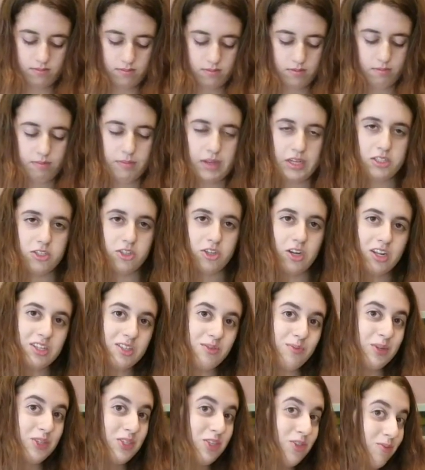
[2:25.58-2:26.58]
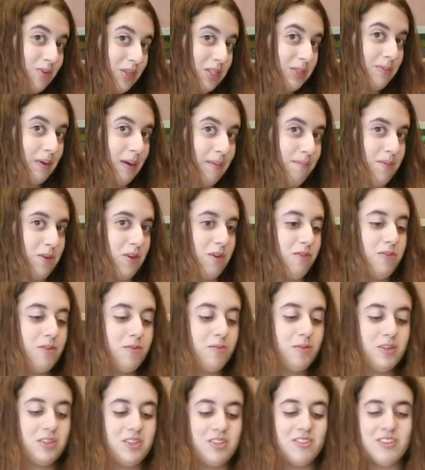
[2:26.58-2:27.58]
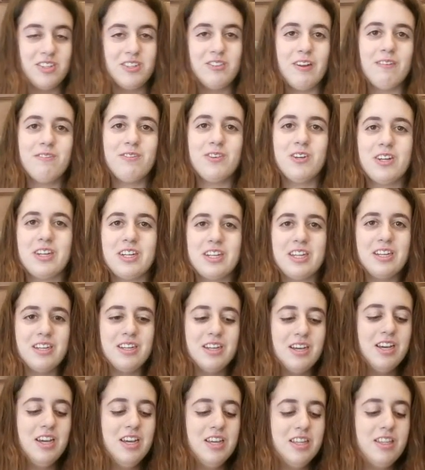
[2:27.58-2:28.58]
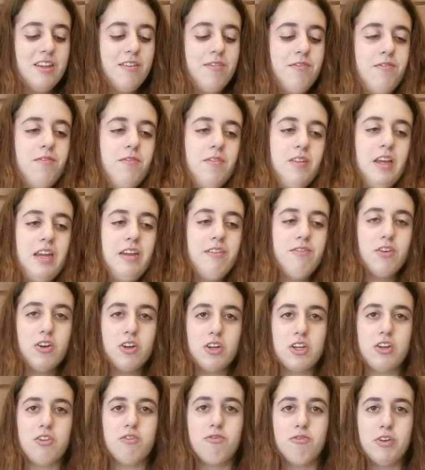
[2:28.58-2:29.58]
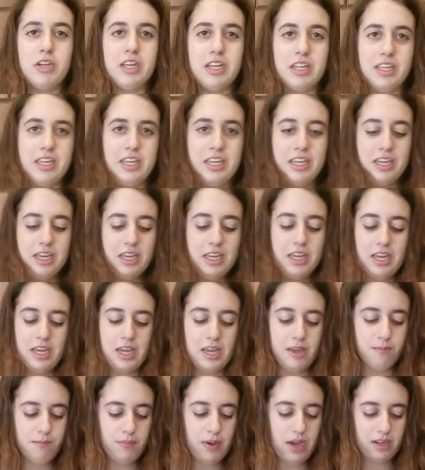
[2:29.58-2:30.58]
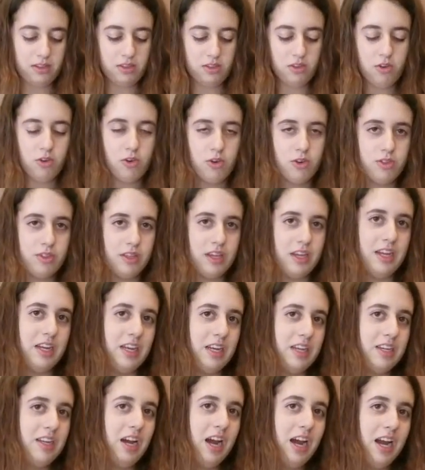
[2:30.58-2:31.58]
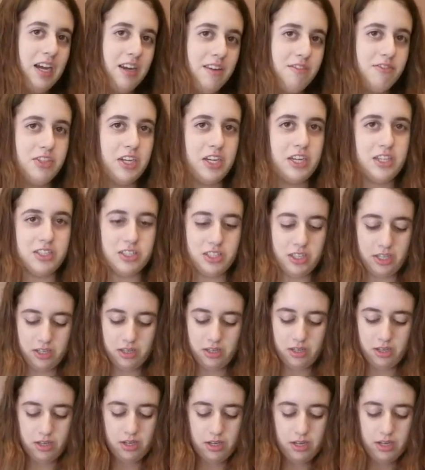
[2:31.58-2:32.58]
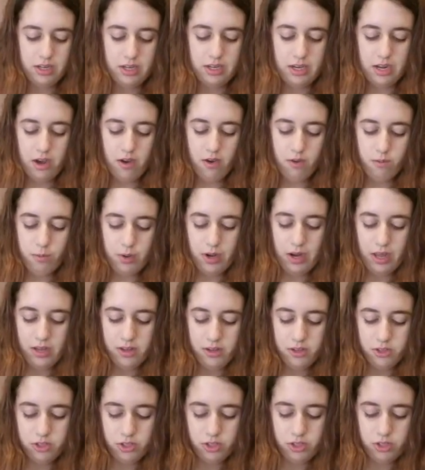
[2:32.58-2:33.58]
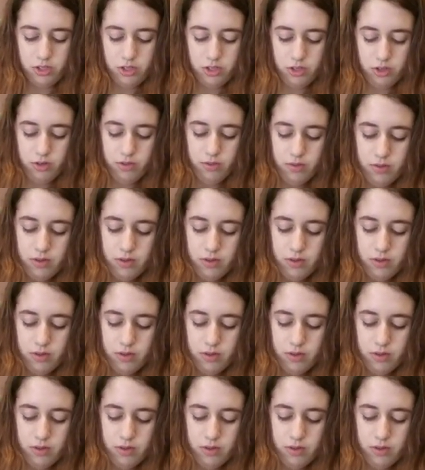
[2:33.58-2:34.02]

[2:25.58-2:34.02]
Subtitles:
Make sure not to put too much pepper. If you put too much pepper, the flavor could really impact the whole thing and kind of change it. Now, what I usually do